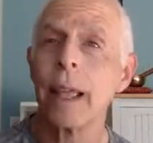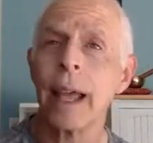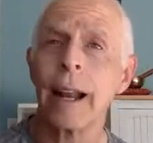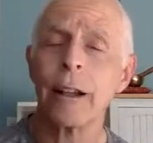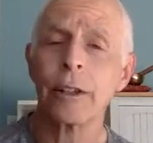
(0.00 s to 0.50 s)

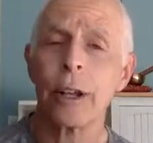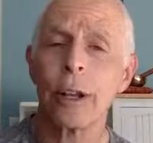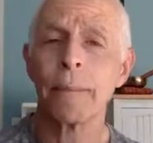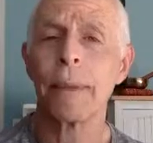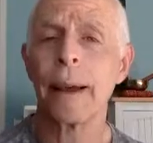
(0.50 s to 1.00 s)
And I also
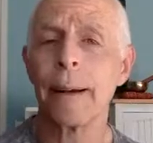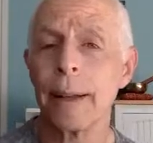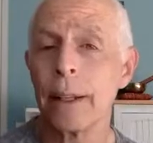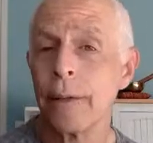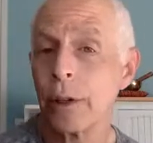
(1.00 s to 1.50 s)
help
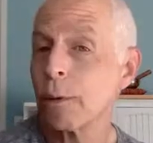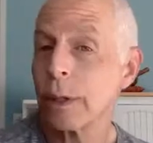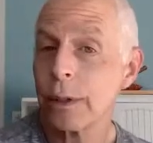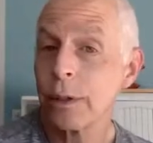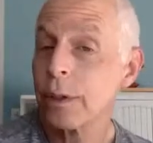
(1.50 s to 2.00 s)

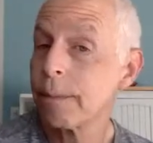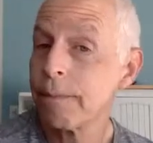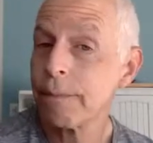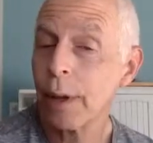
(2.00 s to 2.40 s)
individuals